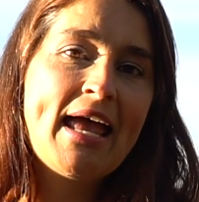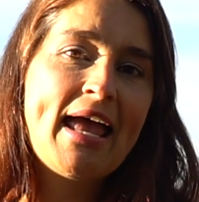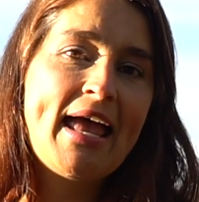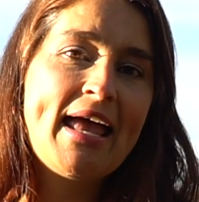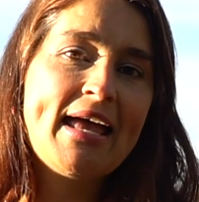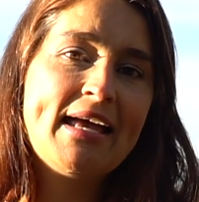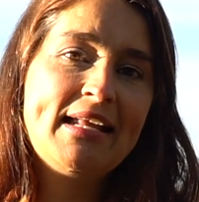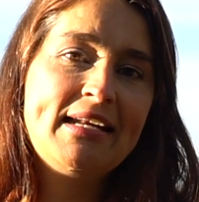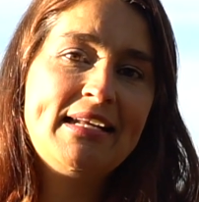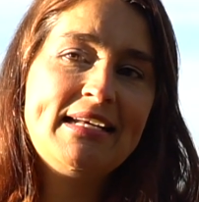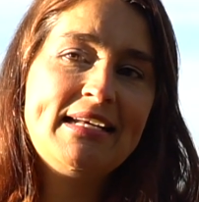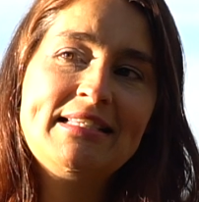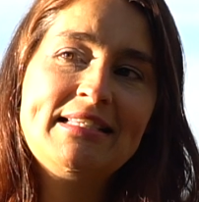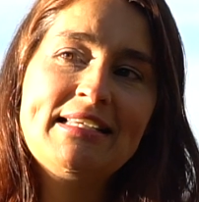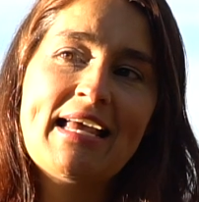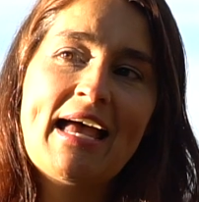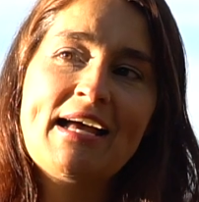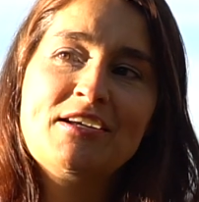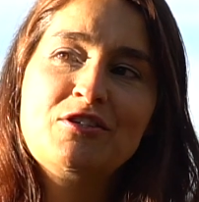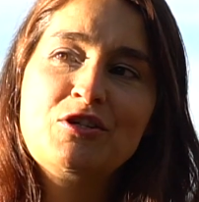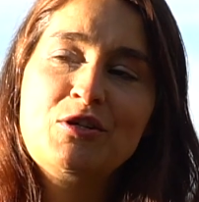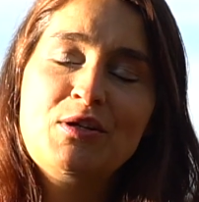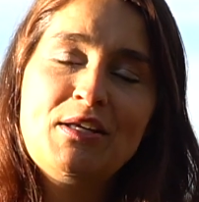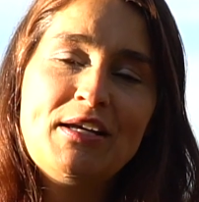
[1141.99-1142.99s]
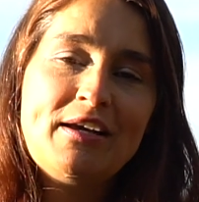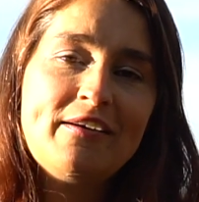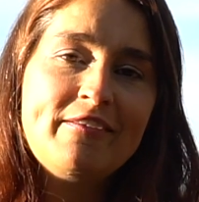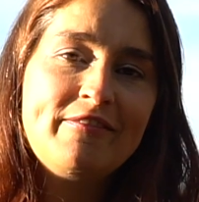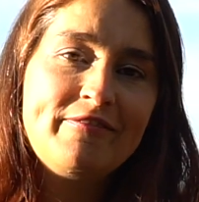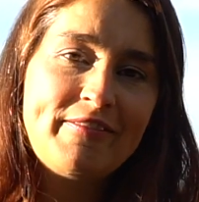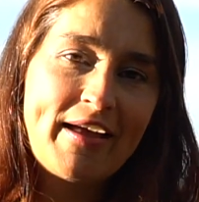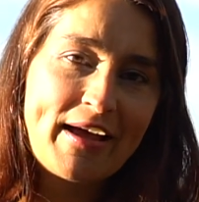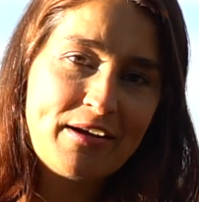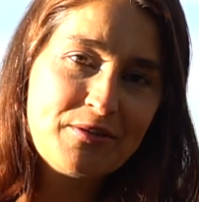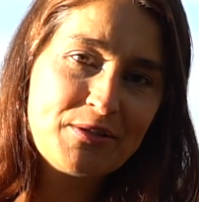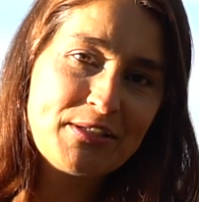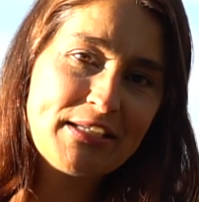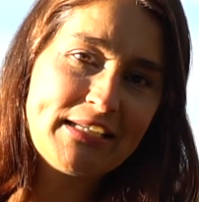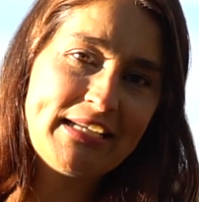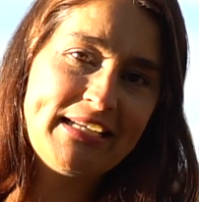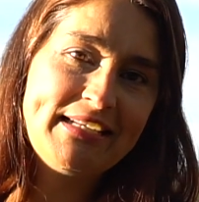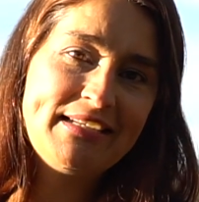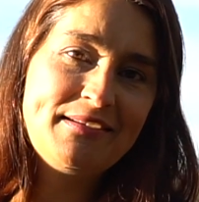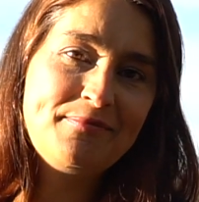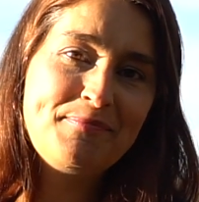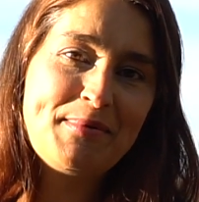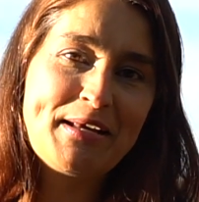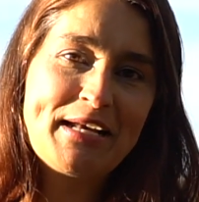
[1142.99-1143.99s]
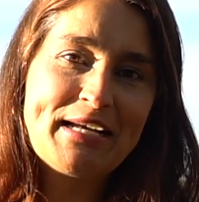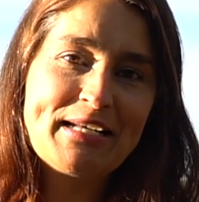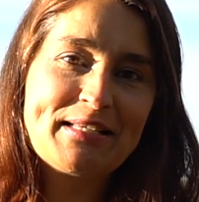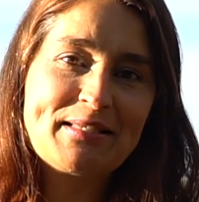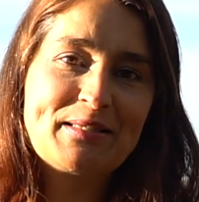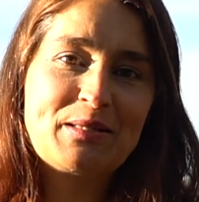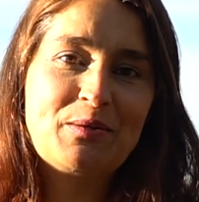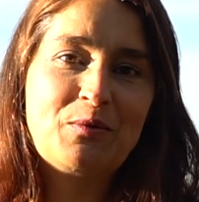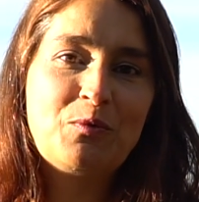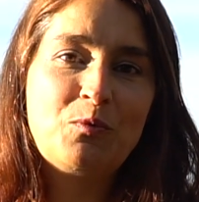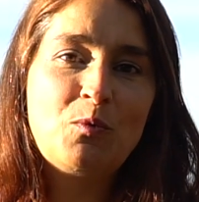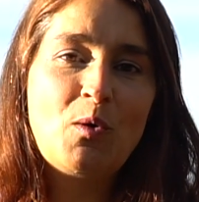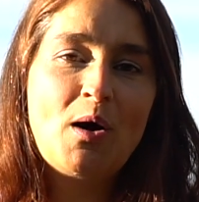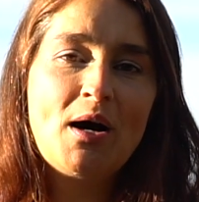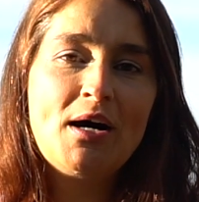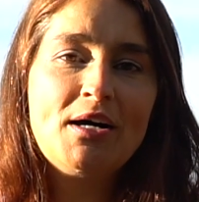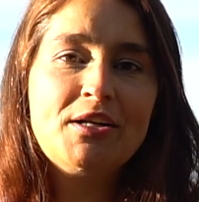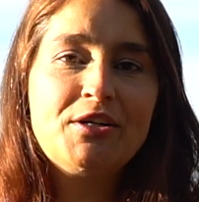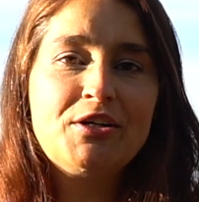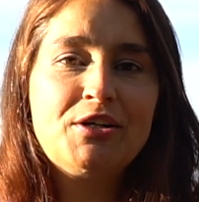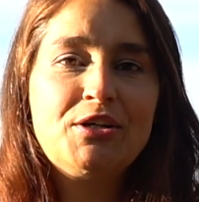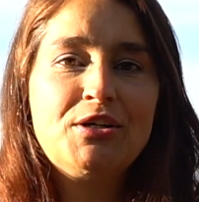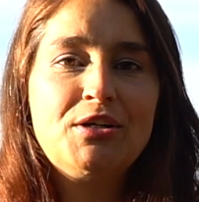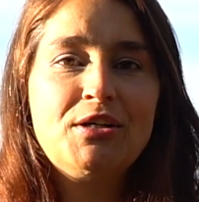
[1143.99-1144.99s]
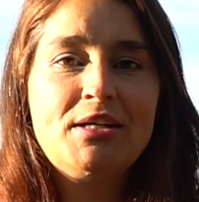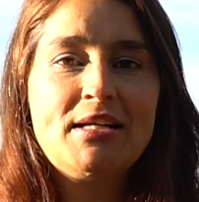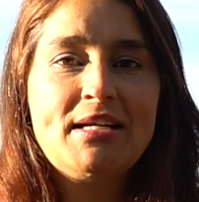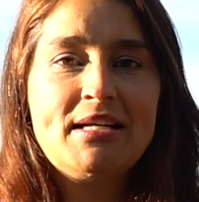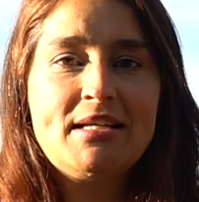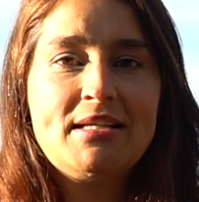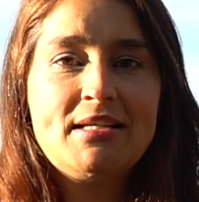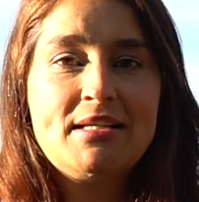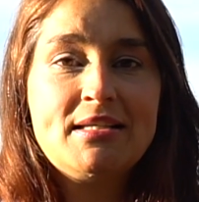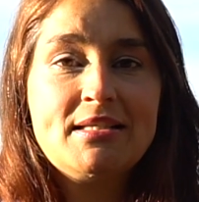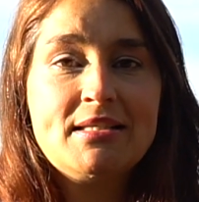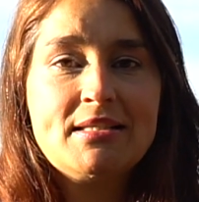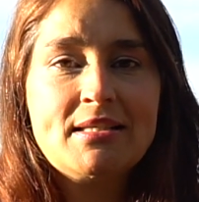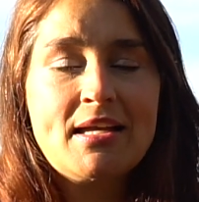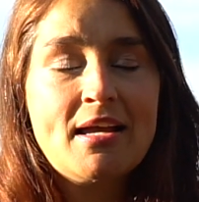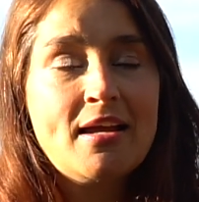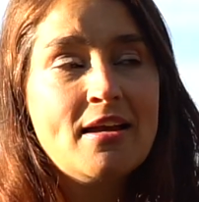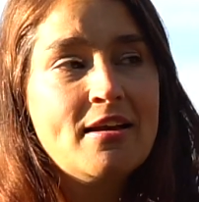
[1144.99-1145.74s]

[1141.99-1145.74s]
And actually a fountain, because the water is